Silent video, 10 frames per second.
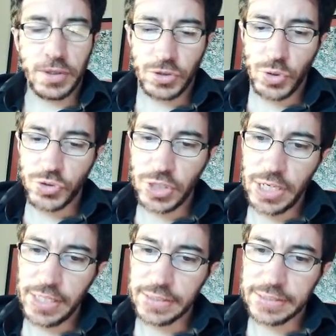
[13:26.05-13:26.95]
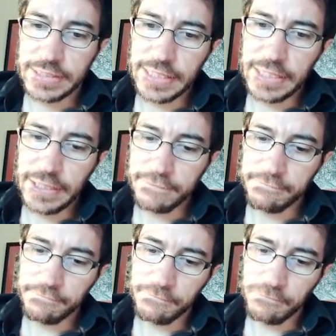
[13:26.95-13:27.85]
So you say that t
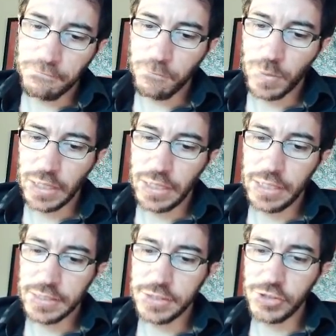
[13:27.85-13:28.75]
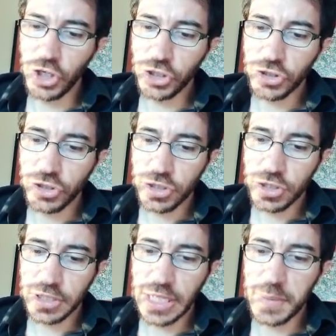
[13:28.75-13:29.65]
is not
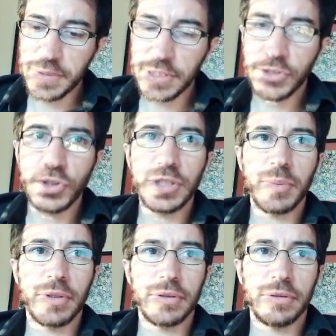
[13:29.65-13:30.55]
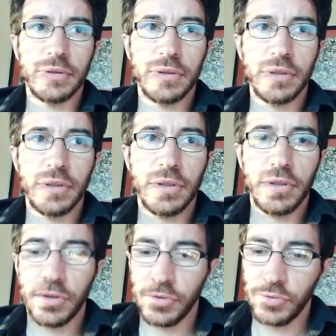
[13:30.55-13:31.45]
substitutable
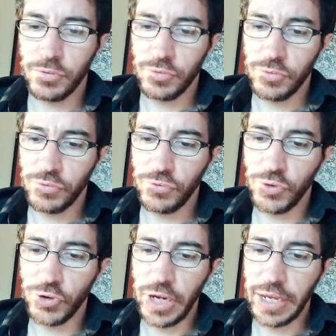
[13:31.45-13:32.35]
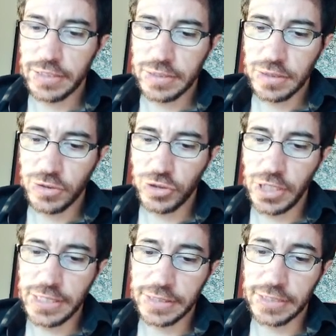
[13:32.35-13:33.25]
for x, so t
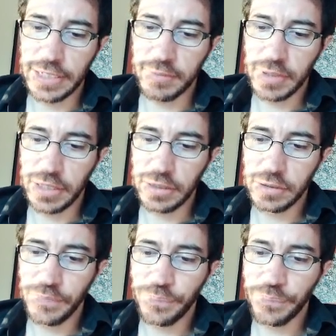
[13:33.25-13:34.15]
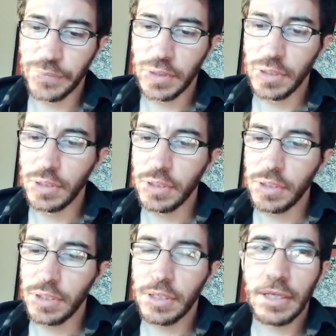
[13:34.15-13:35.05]
is a term here,
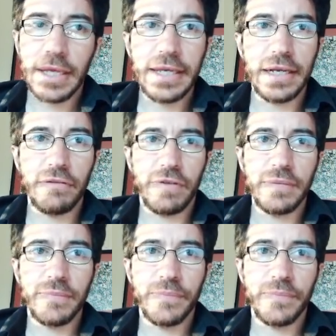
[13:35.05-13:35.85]
in alpha,